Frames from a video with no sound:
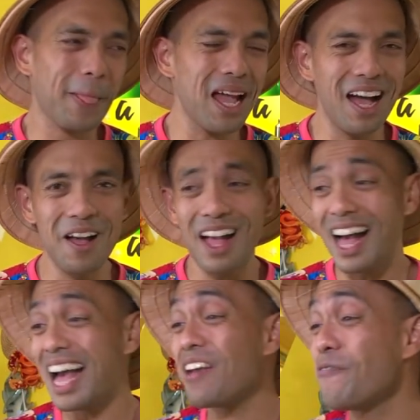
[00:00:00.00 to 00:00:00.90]
Uh,
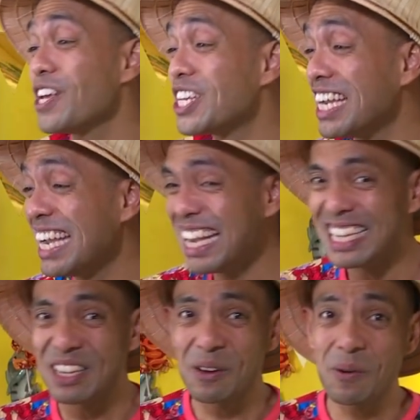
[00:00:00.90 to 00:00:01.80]
hi, fishy.
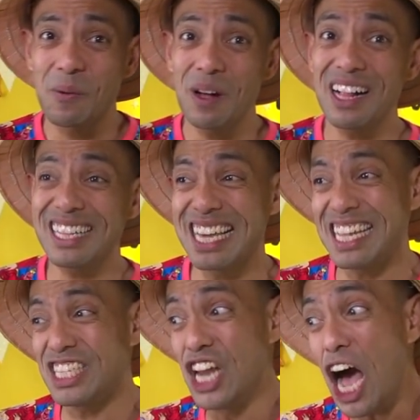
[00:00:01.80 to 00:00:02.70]
Well,
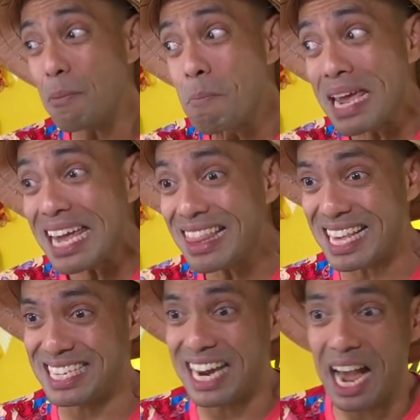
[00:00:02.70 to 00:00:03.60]
it's not me
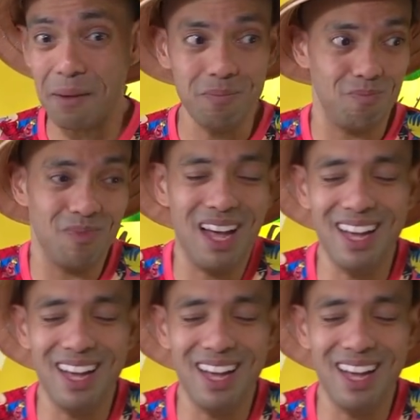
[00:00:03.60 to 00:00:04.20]
this time.